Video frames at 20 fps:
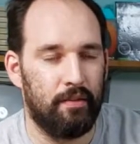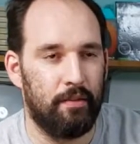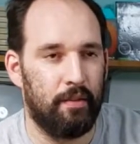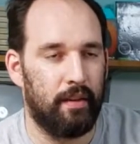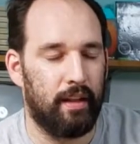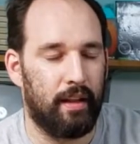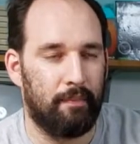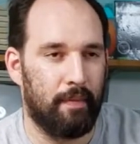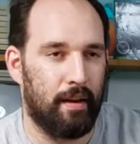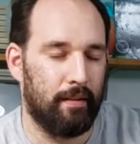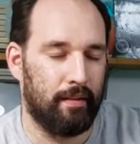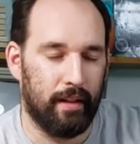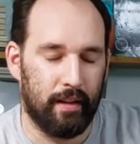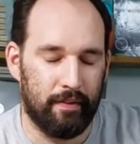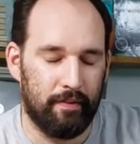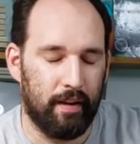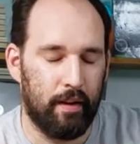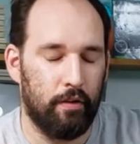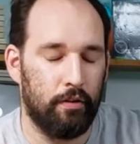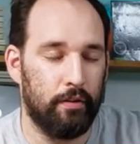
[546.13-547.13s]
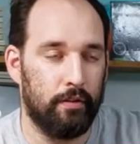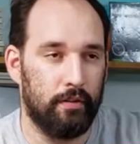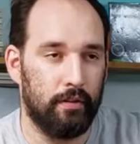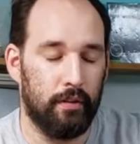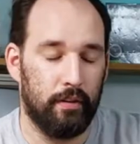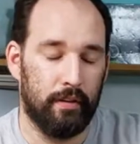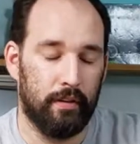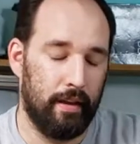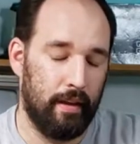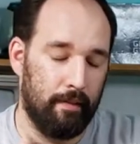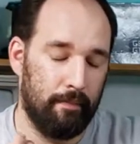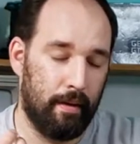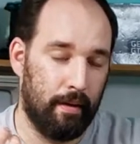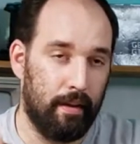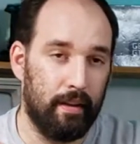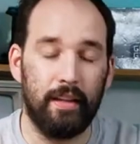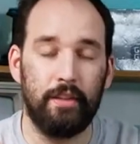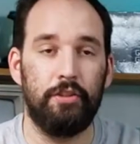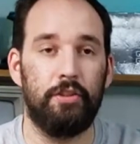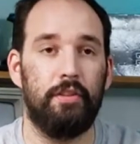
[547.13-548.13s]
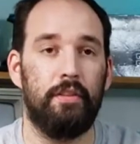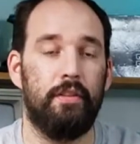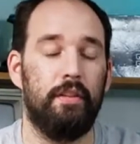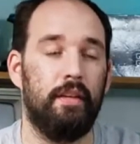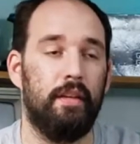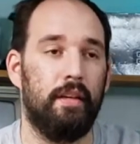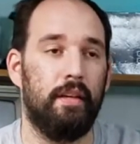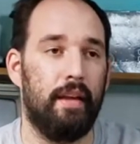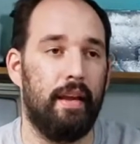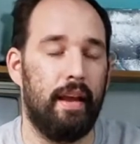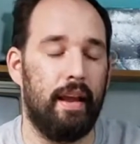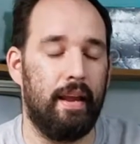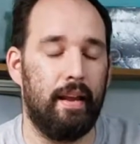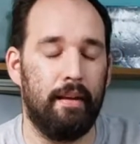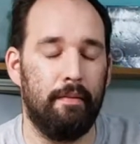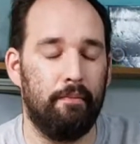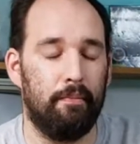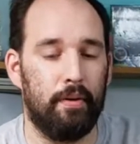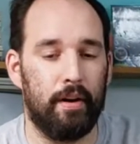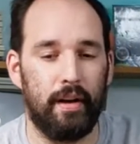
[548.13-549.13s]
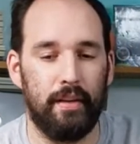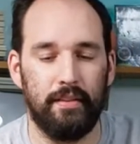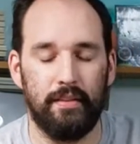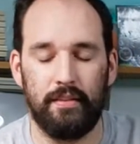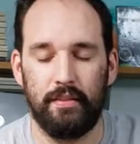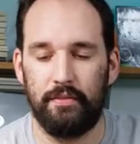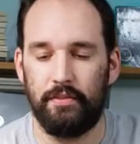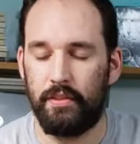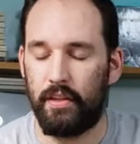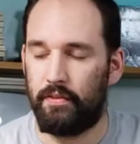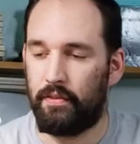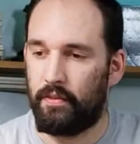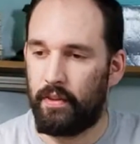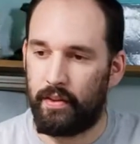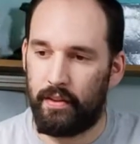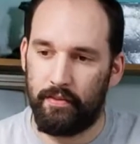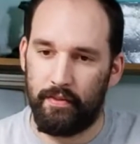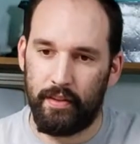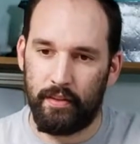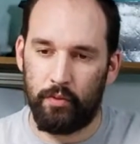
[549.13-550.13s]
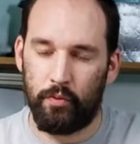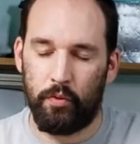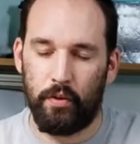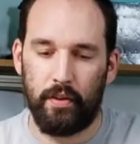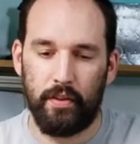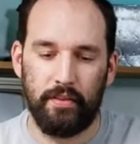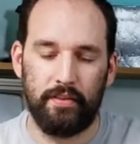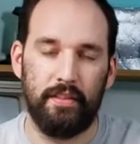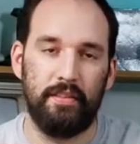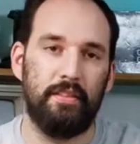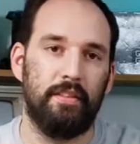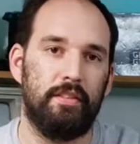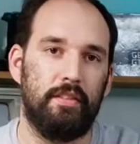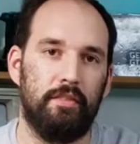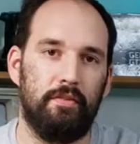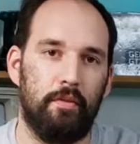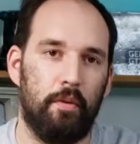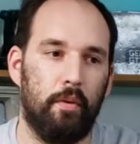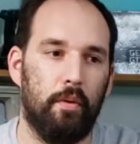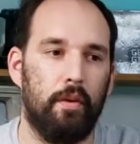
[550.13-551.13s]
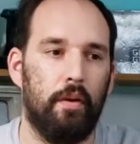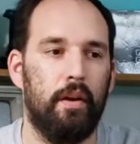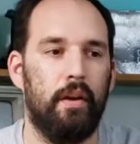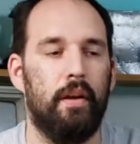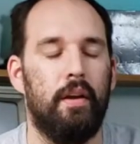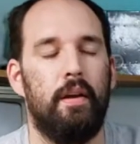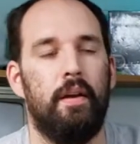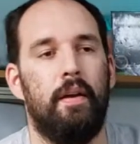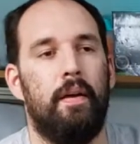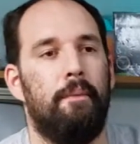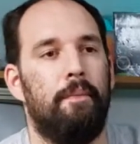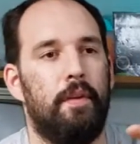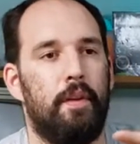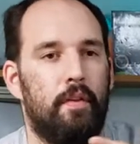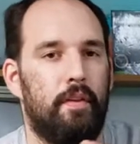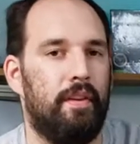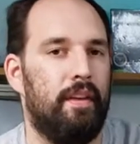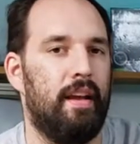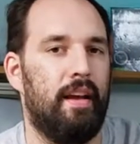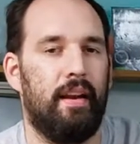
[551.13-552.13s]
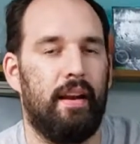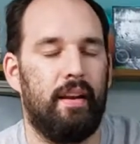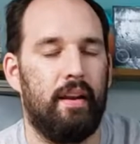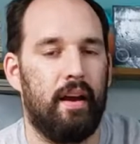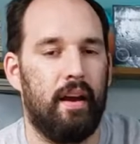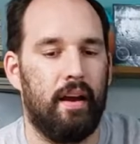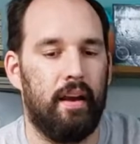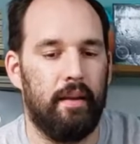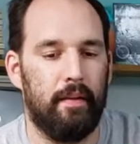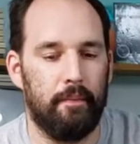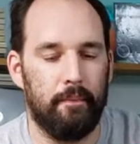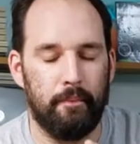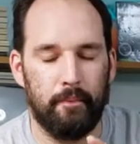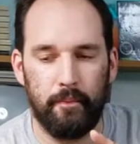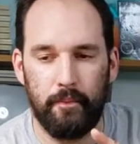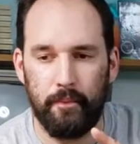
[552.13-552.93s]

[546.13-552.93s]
of what if I go to my collection, it comprises of stuff like the VIC-20, the C64, you know, the TI-99,